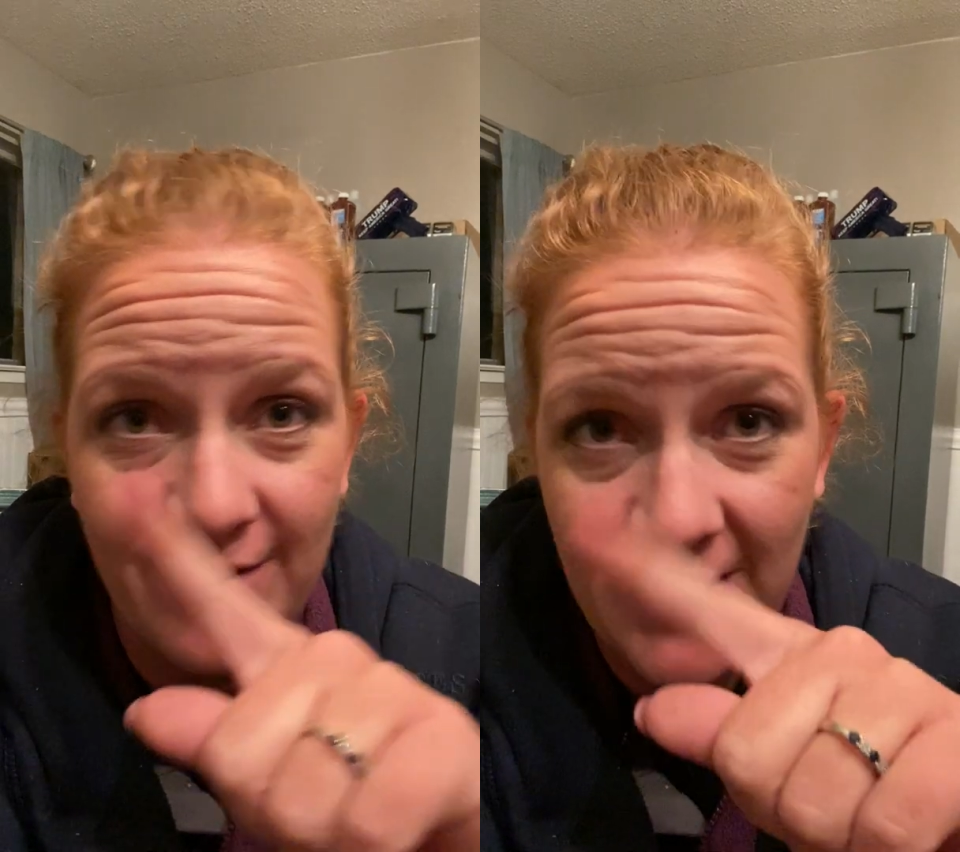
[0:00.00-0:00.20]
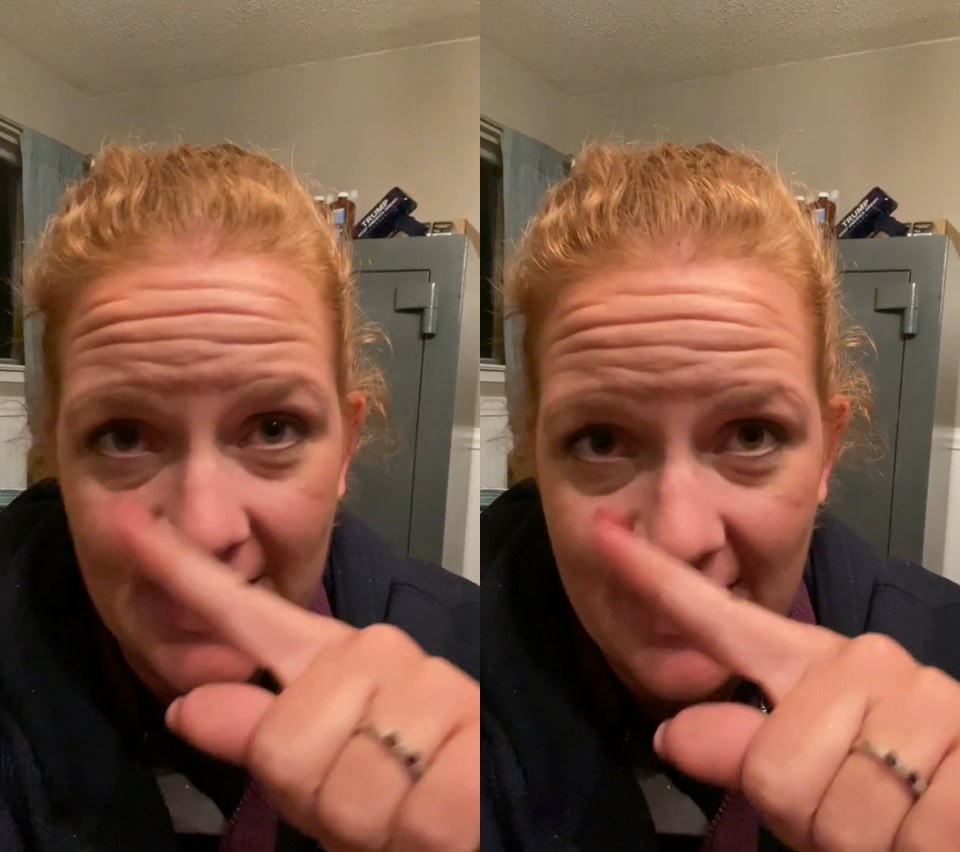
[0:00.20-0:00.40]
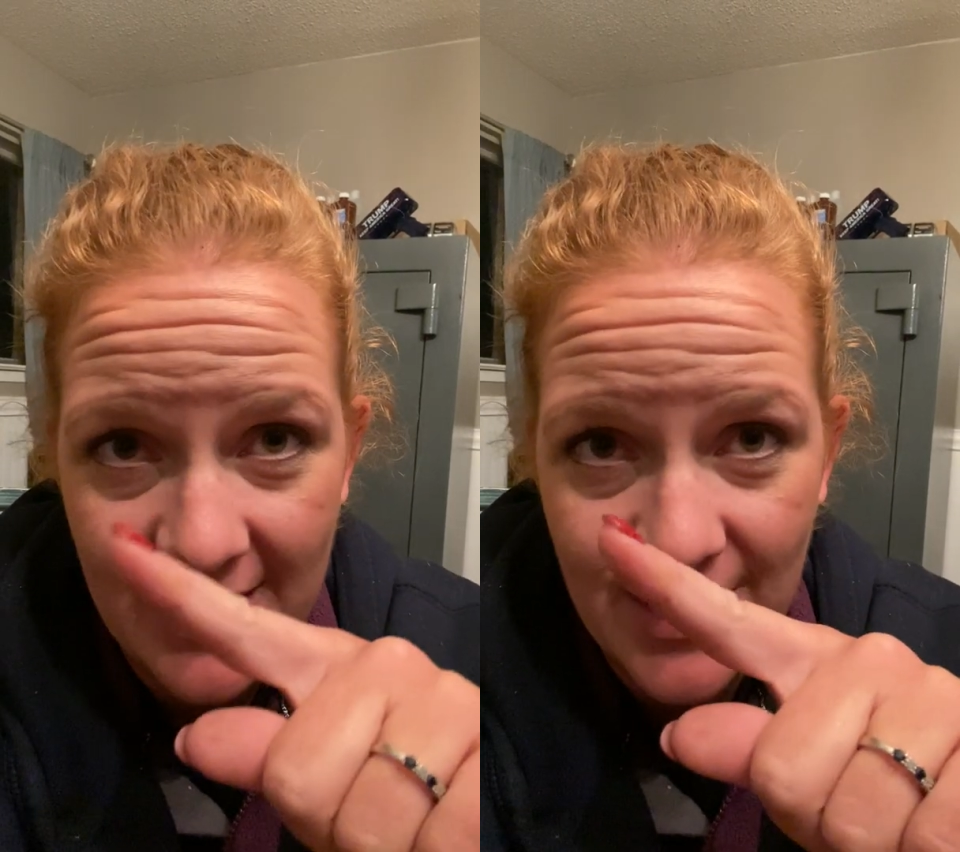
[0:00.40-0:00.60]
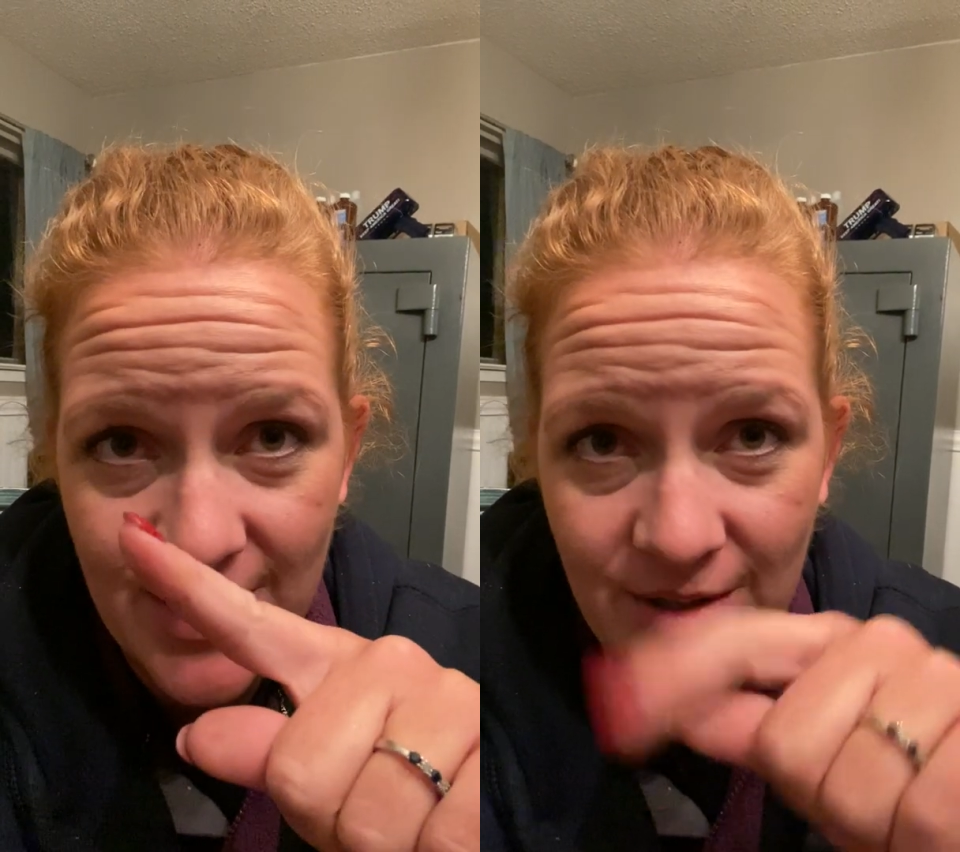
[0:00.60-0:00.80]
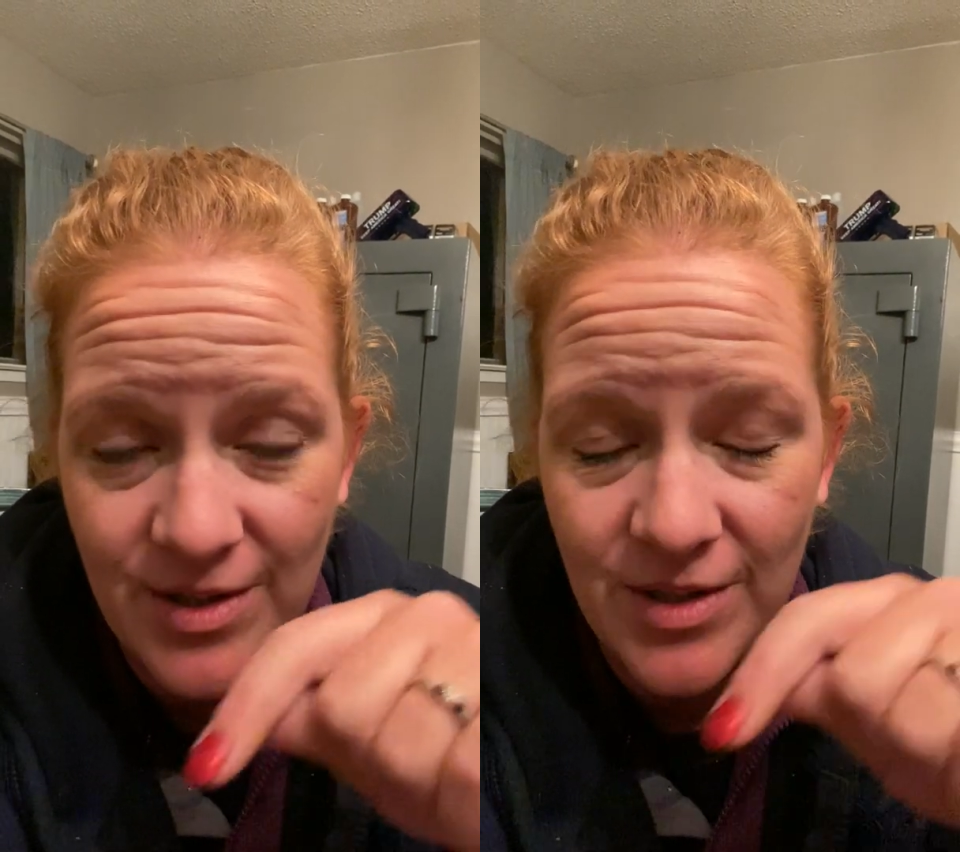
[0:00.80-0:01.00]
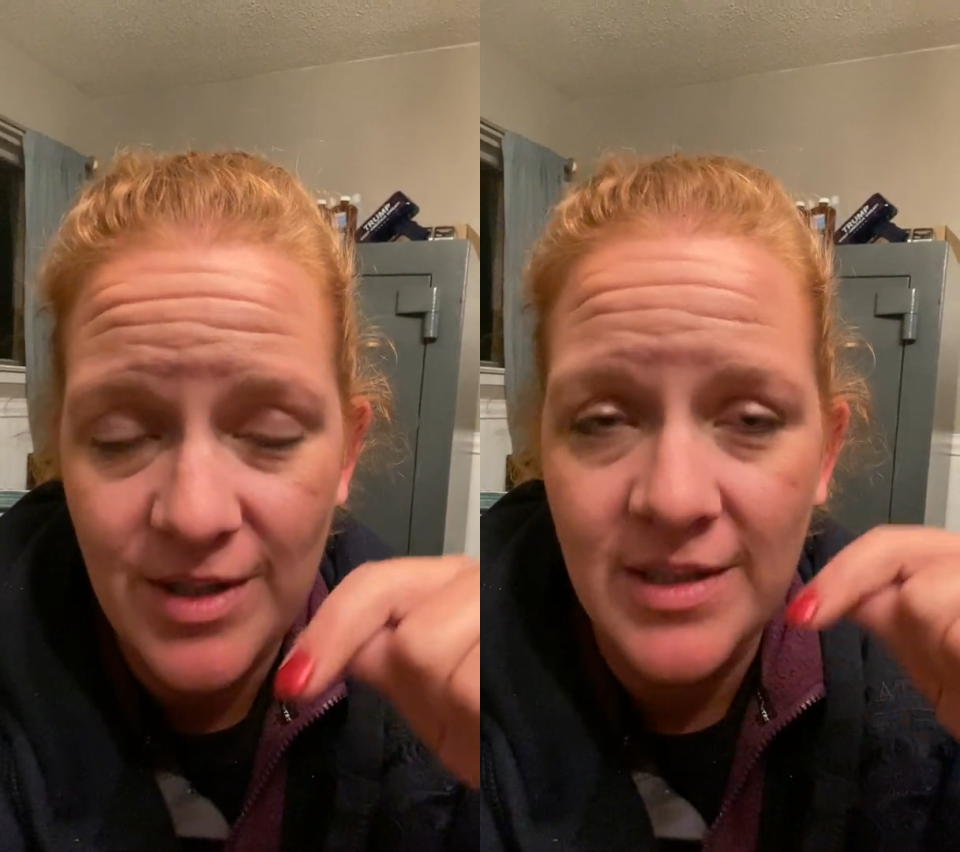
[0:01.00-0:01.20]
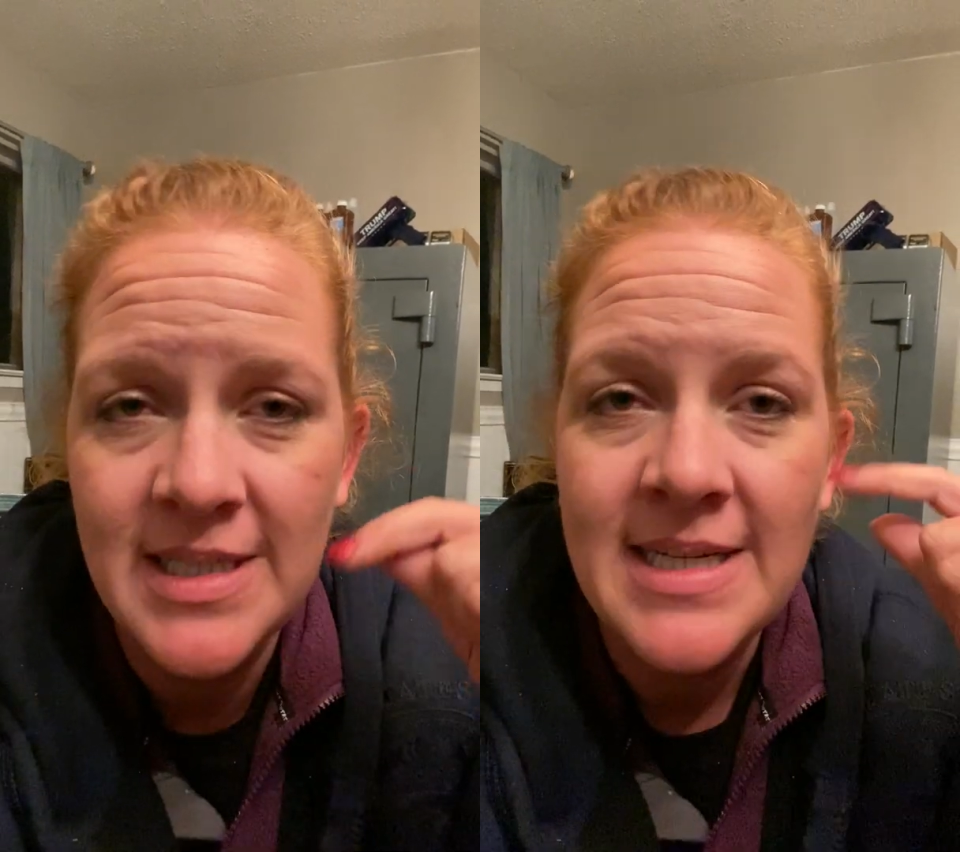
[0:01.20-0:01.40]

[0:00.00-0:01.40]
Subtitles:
filled out this circle.